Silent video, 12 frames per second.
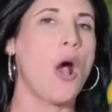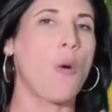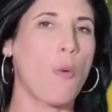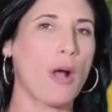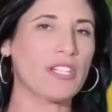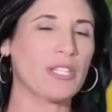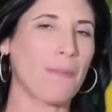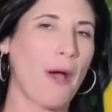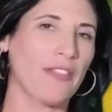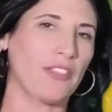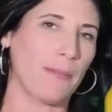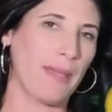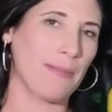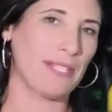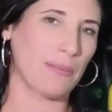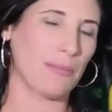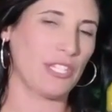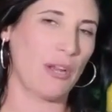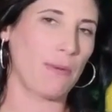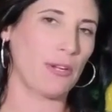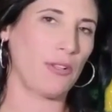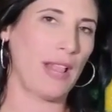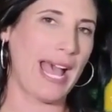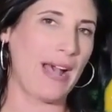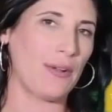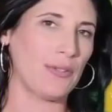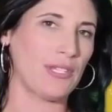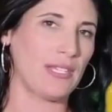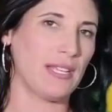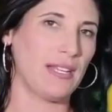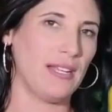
One spot there may be some stubborn clouds.